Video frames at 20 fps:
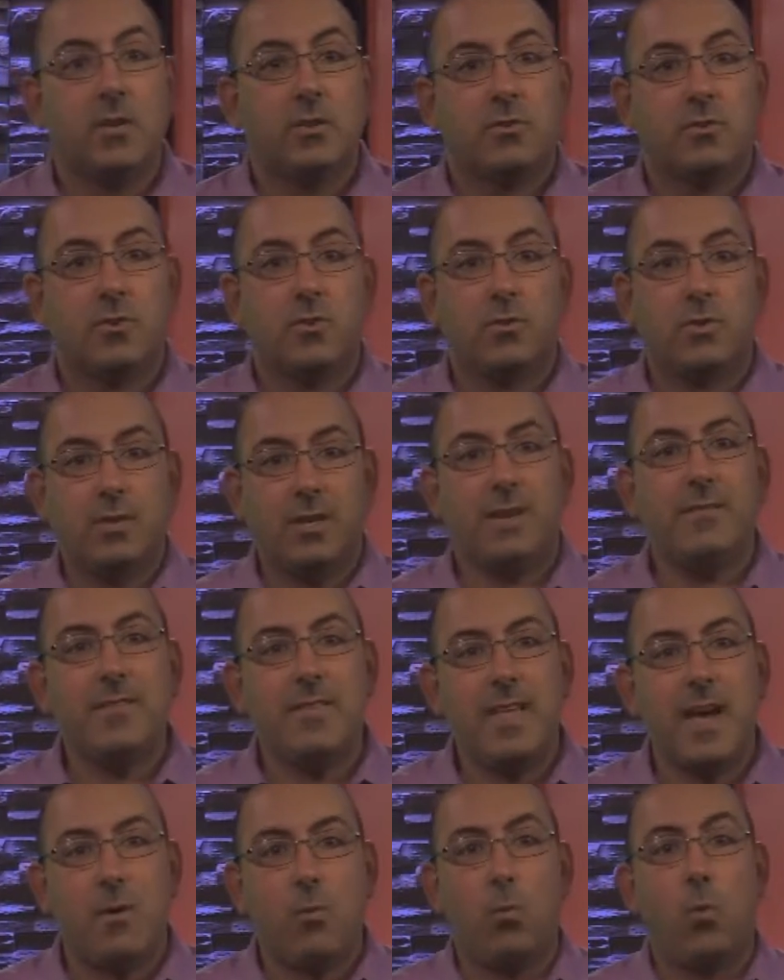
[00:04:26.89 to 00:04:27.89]
So,
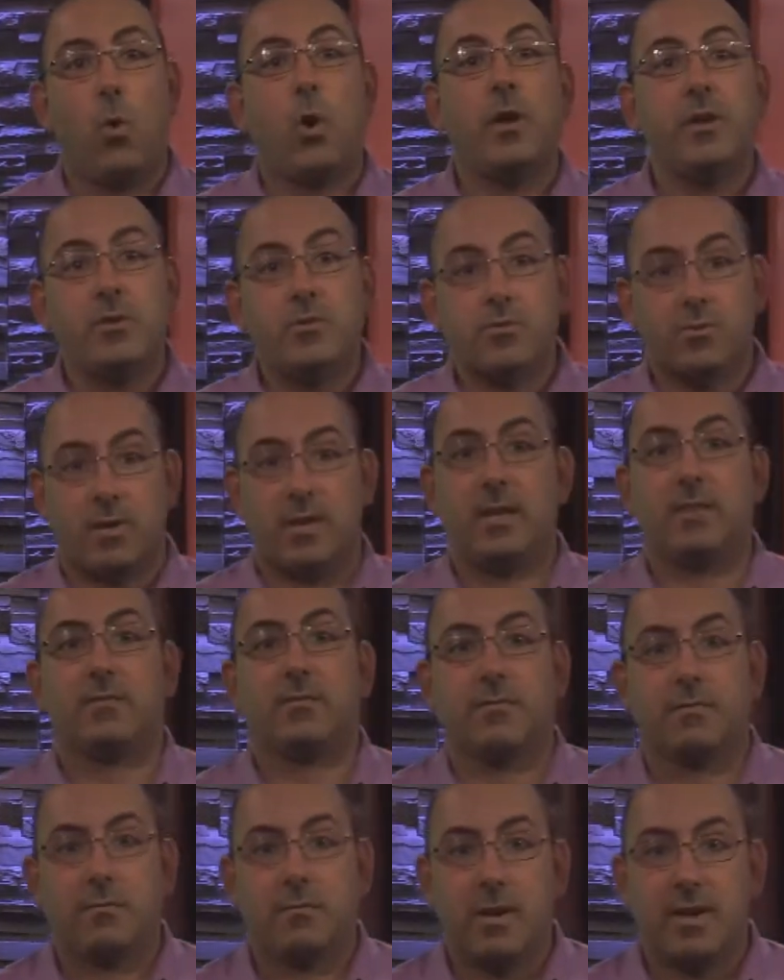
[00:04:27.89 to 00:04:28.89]
given that one
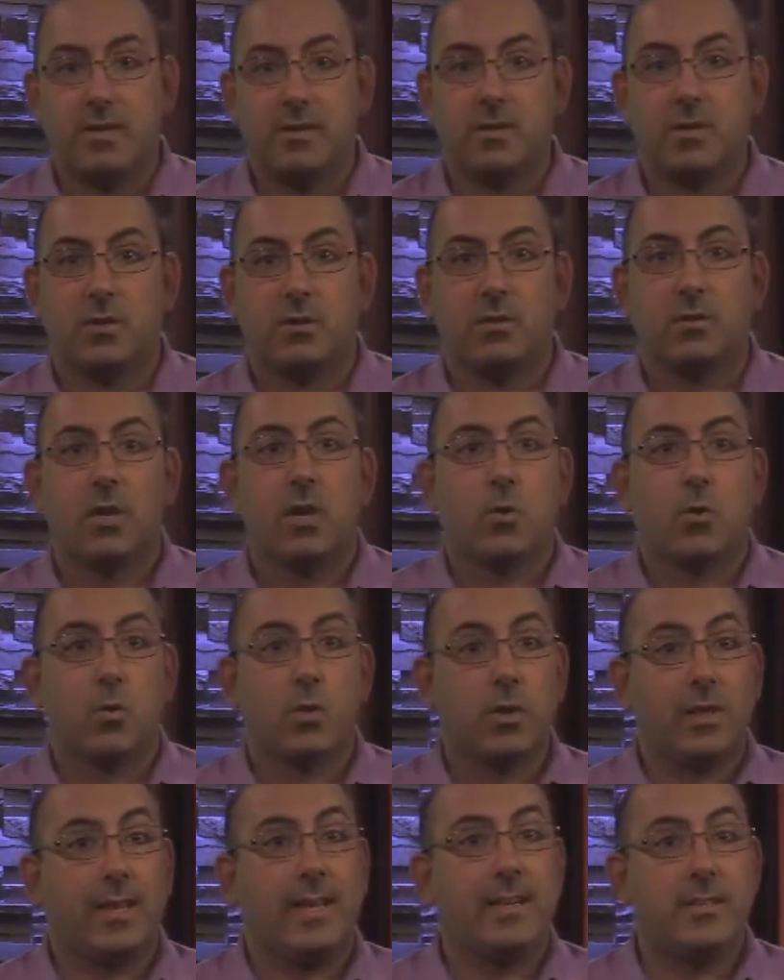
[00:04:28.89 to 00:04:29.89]
transformational
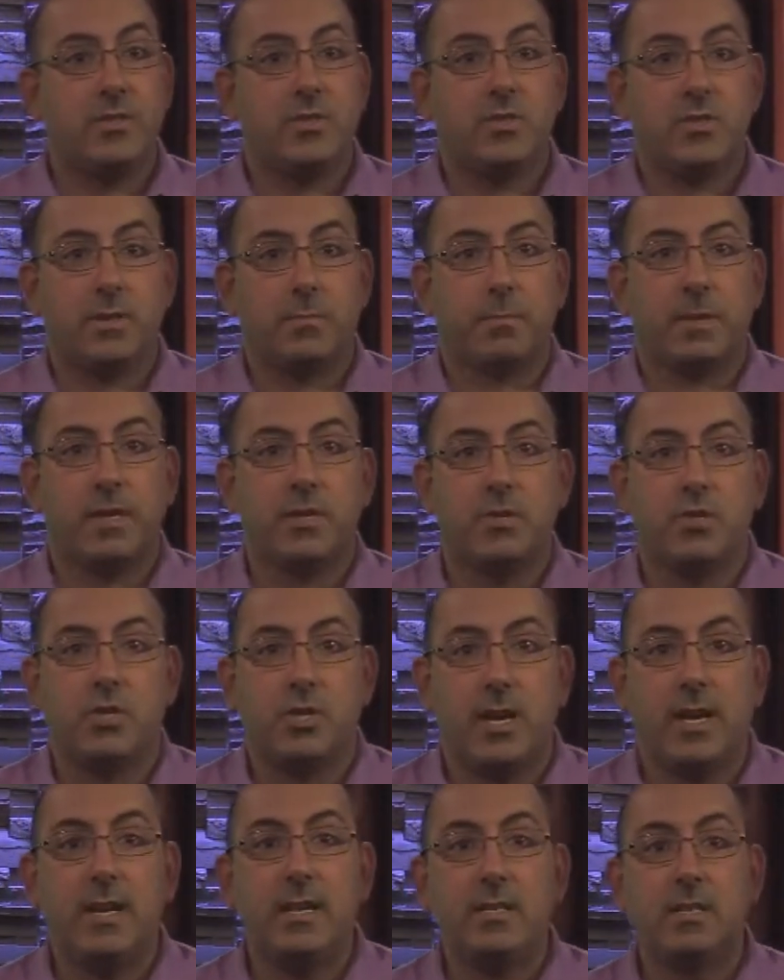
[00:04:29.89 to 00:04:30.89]
relationship can
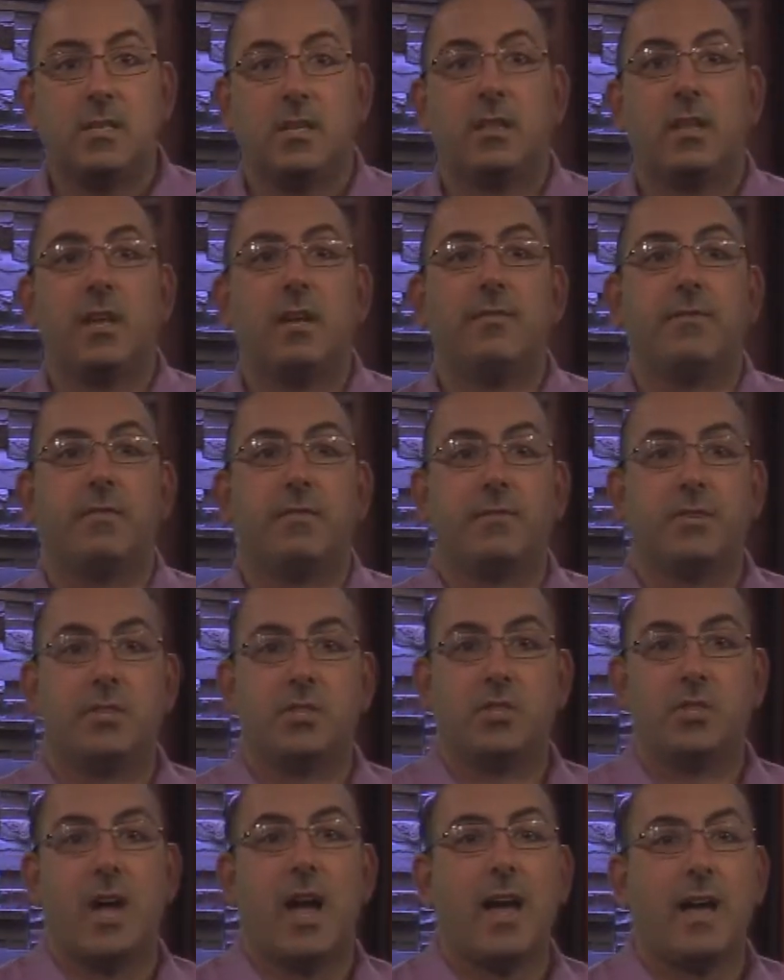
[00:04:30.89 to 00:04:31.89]
change the life of a
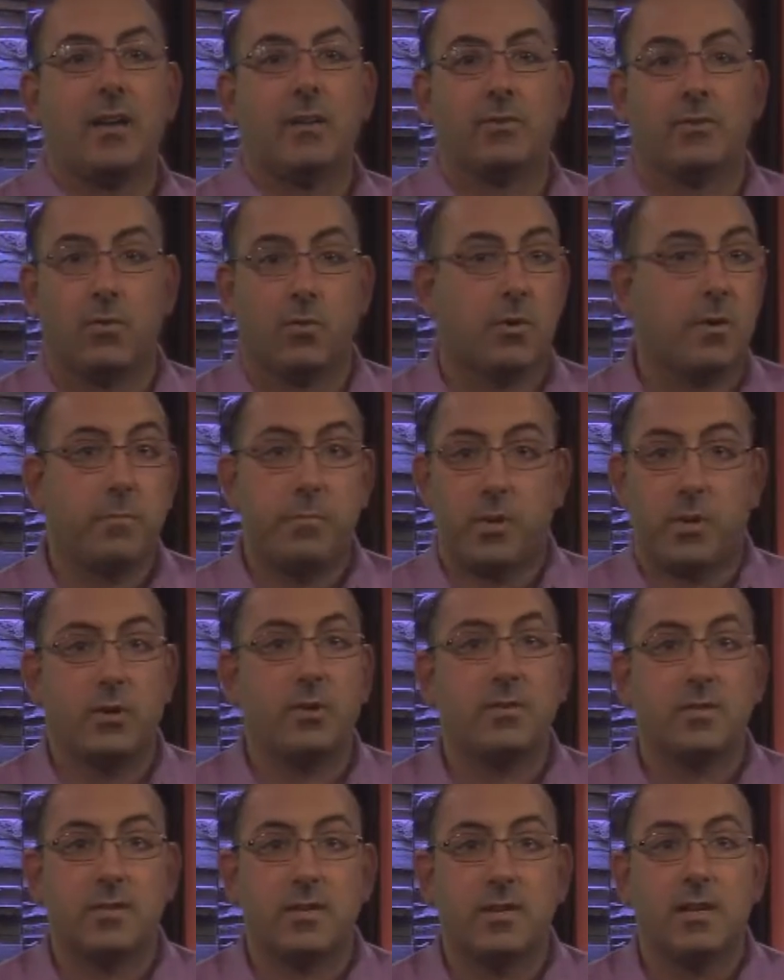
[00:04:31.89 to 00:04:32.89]
child or a
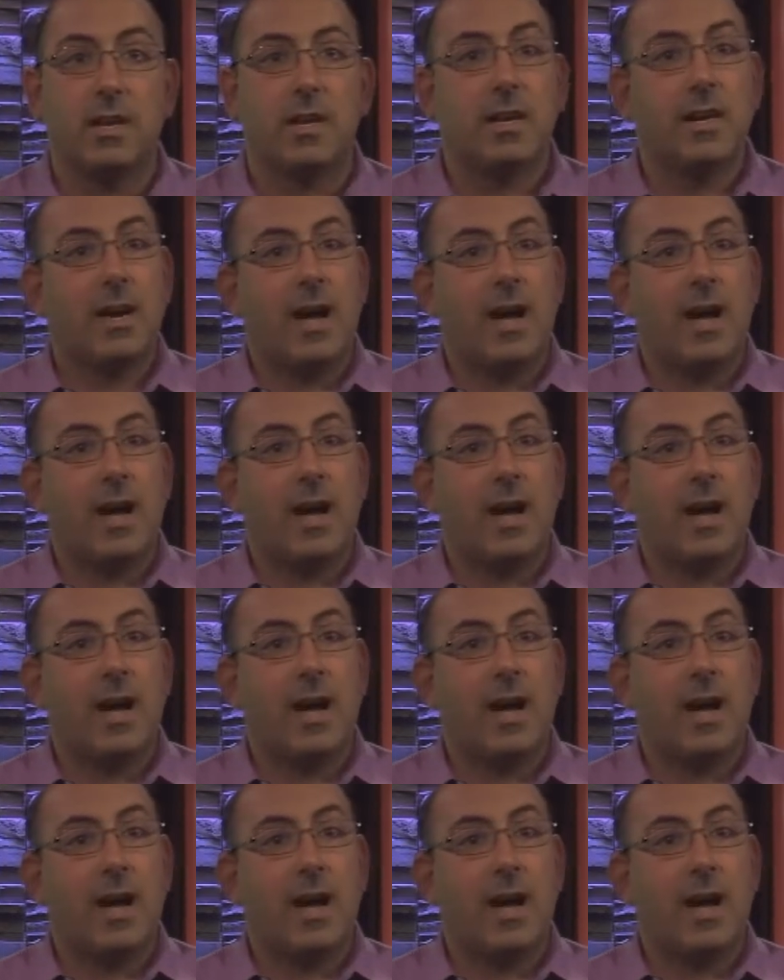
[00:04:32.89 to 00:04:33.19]
person,